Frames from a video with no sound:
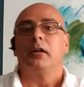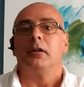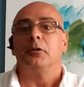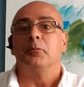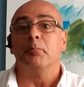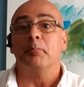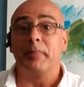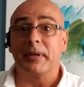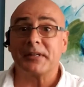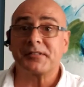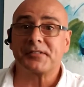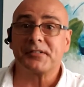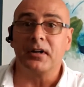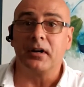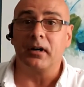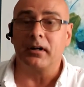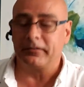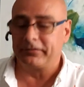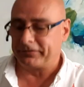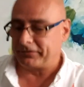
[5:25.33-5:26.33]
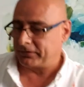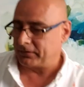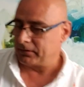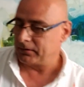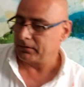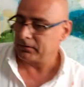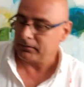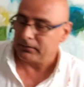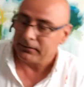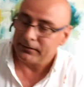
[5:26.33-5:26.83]
Best off
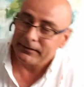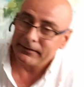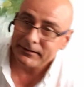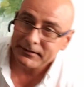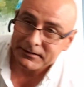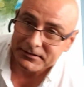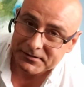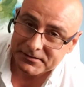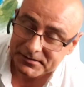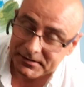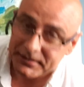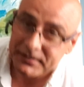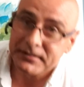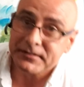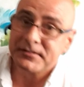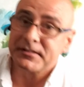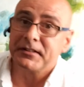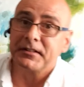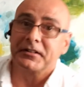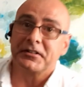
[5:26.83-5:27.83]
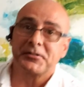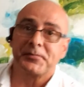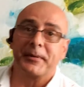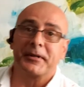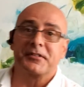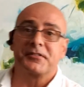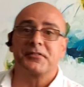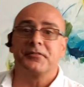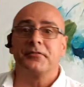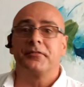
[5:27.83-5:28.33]
is it's
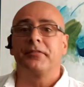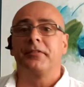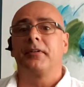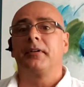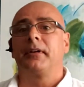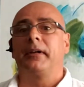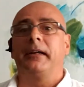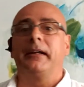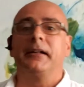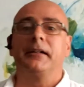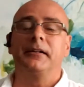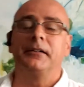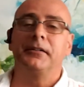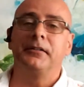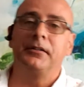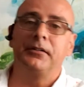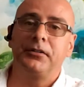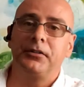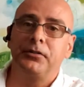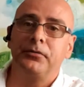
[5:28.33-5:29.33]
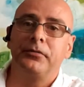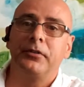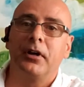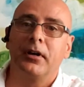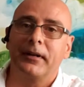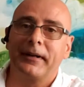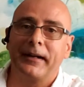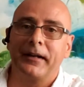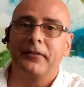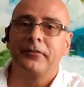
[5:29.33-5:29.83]
inexpensive and you've
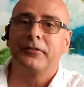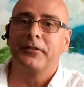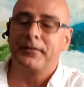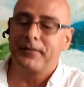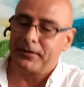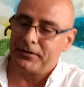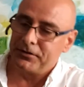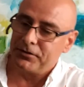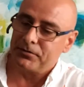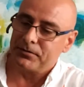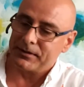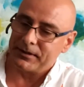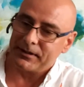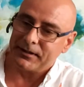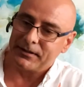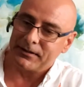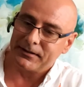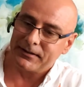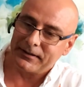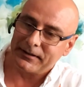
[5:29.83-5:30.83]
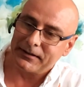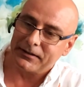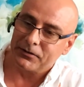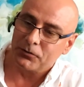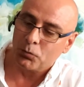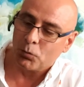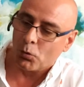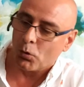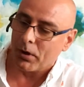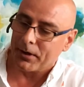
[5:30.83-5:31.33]
got everything you need
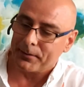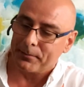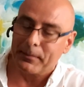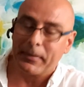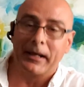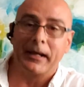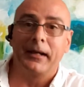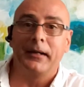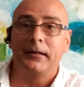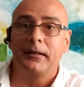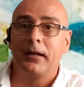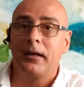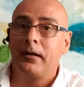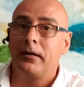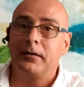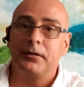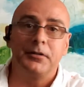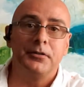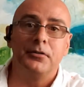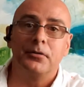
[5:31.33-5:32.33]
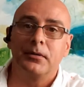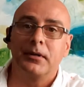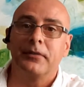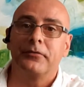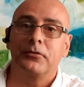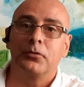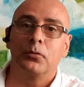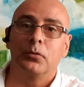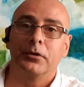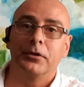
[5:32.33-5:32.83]
in one bag. You don't have
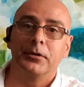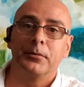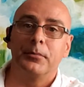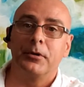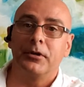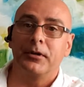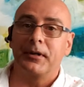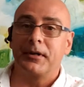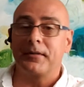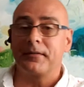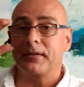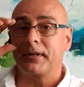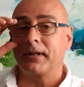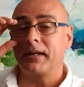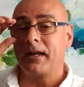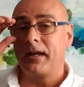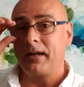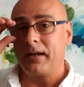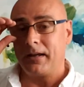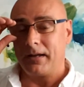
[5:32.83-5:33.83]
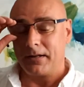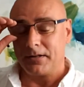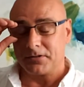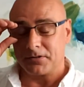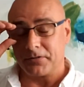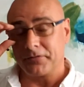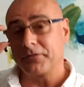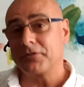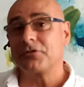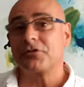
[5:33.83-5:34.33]
to worry about anything. So
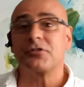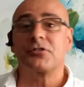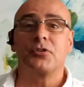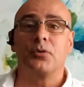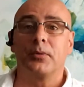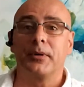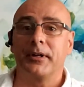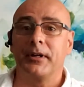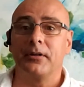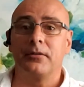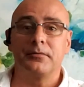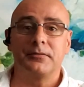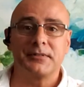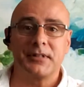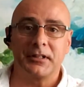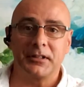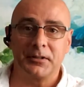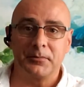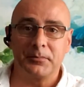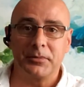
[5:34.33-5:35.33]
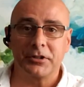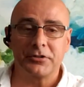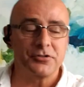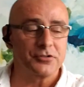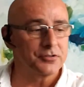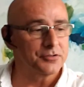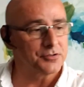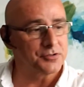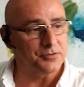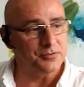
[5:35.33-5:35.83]
if you're just going out, taking
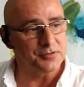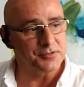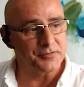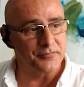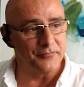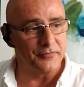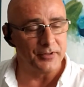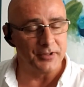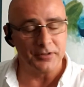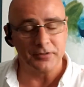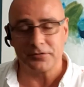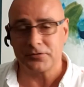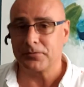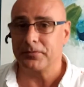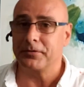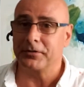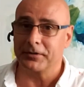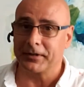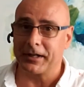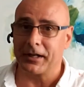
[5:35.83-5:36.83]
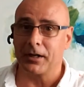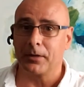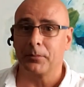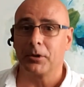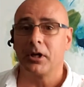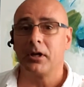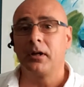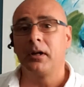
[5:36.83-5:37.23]
pictures, doing some videos with your camera,